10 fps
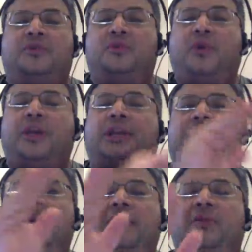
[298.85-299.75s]

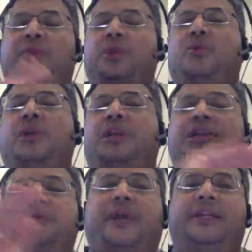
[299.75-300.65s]
quickly
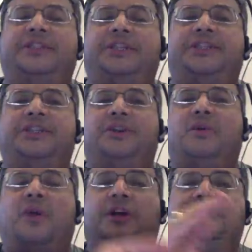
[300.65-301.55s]
transition
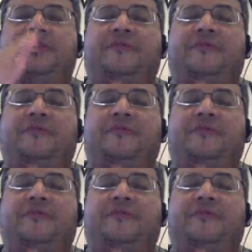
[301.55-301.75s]
across the